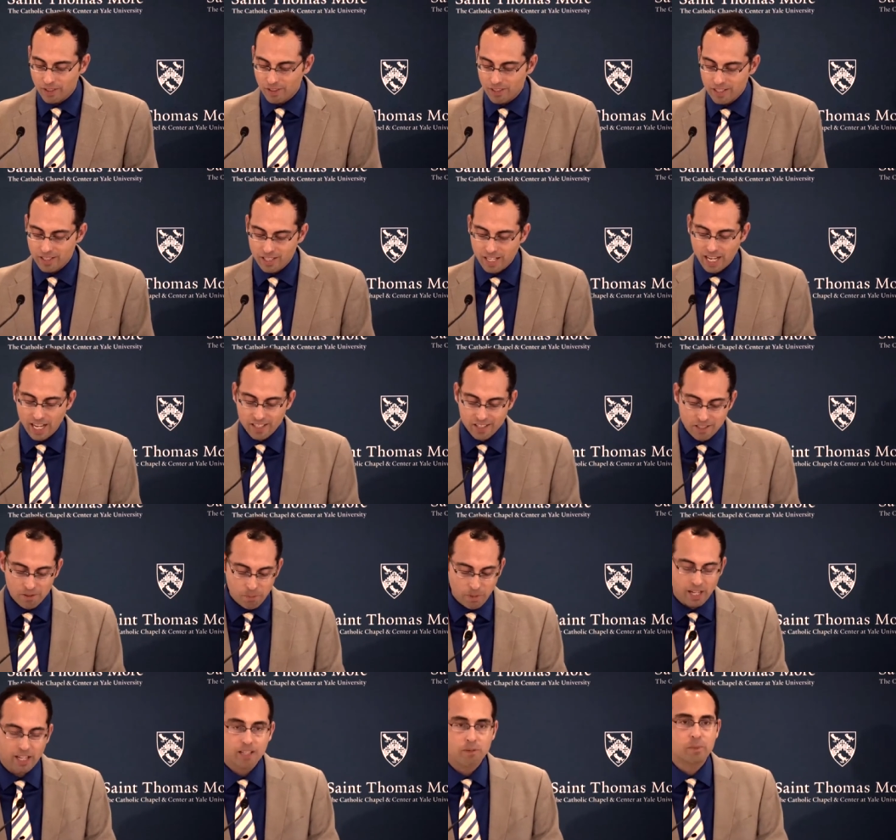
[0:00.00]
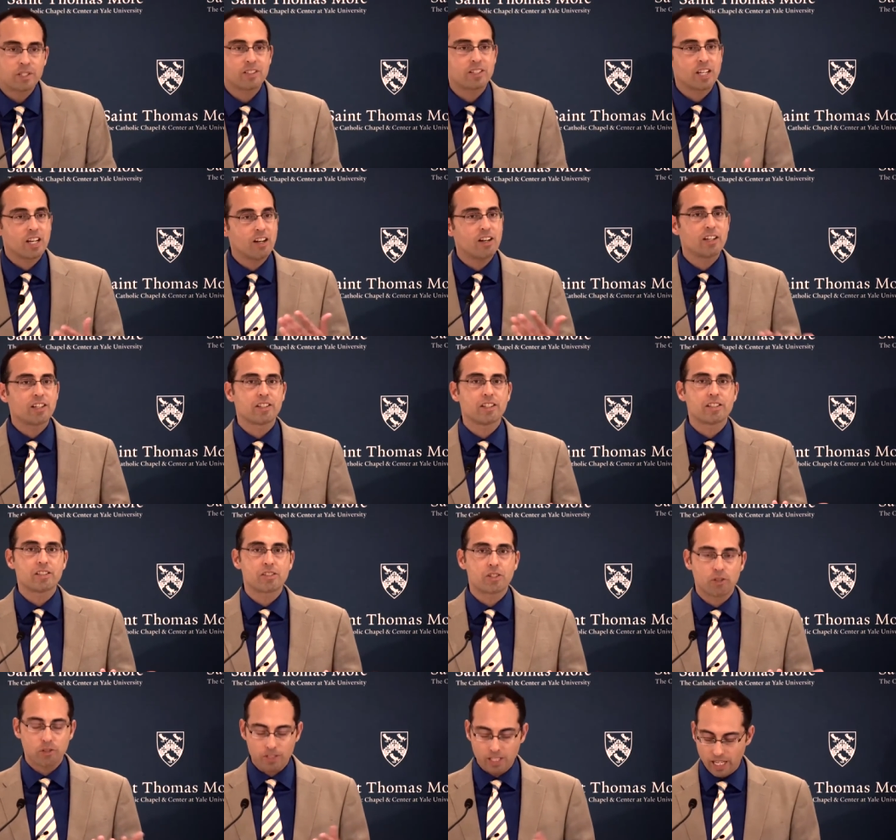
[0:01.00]
theorist, has in mind a
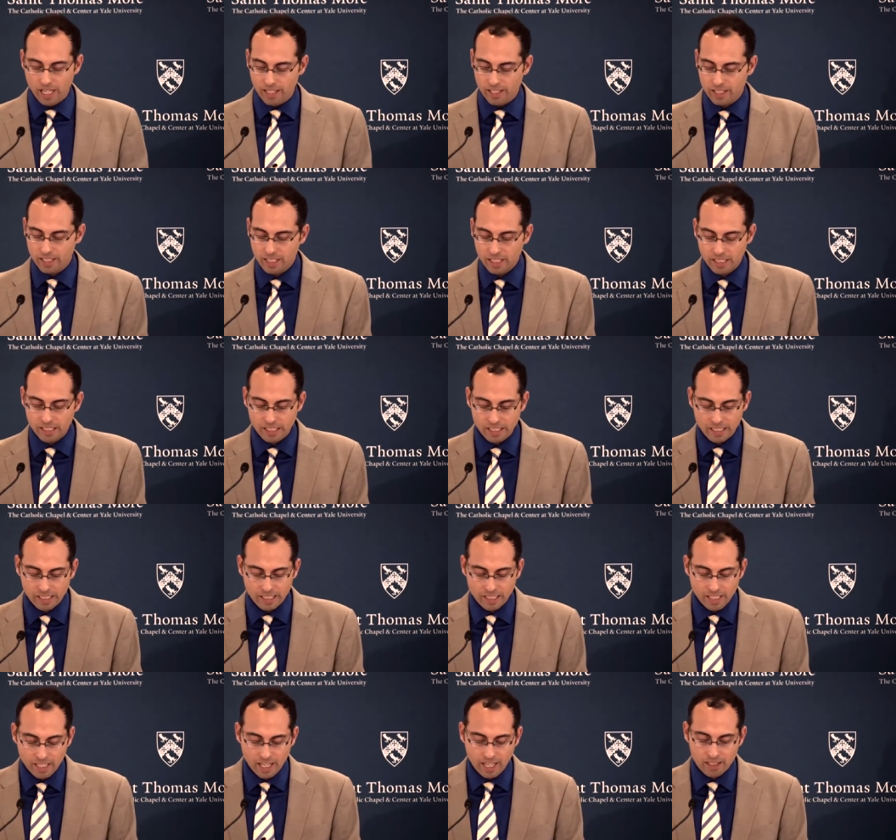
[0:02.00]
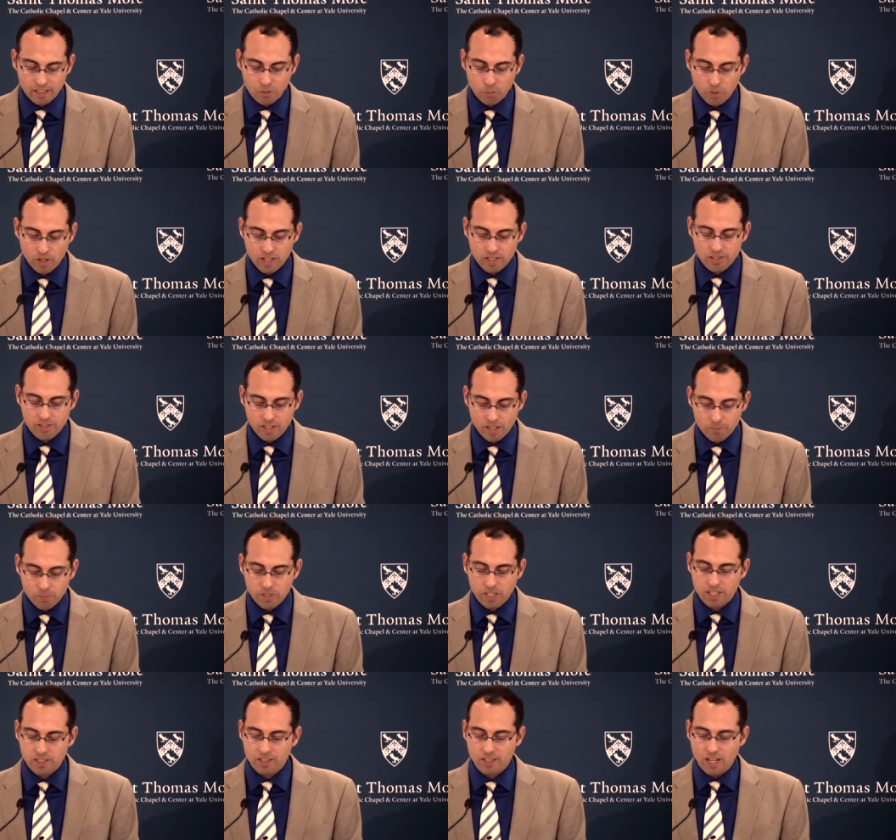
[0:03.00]
materialist totality and that we are
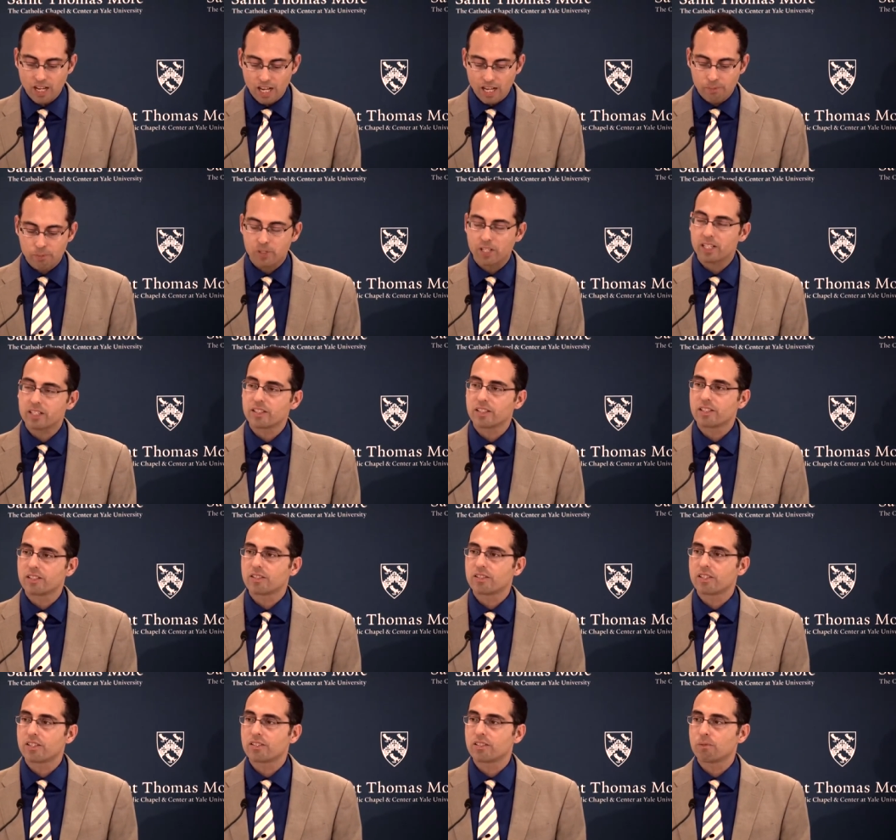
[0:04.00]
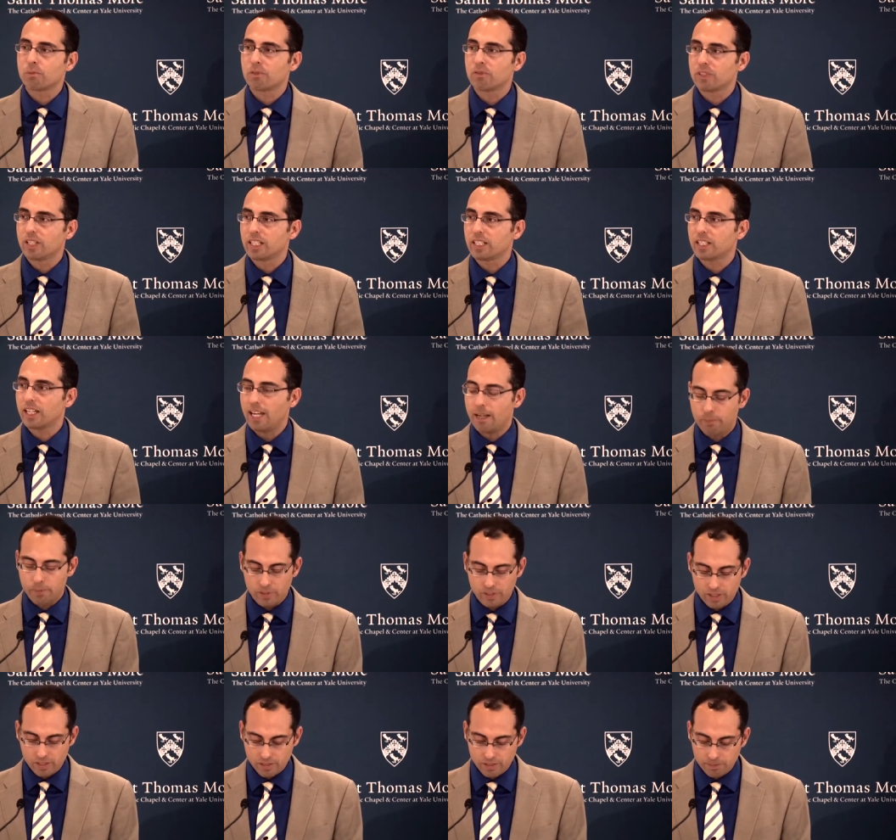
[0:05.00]
subjects and objects in the system of late
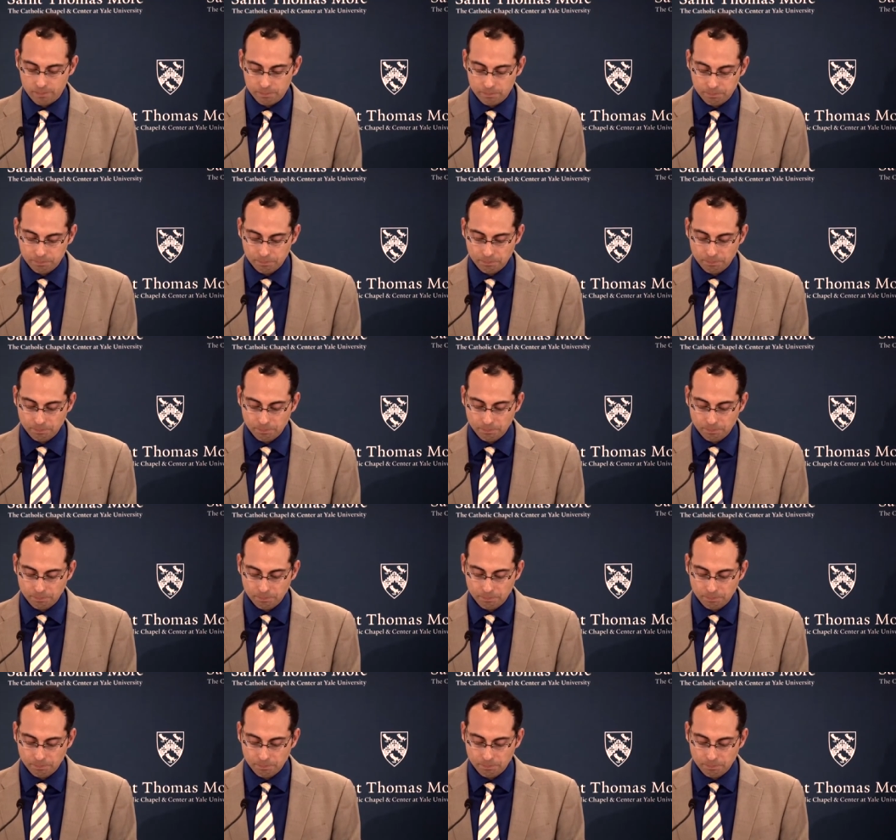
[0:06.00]
capitalism.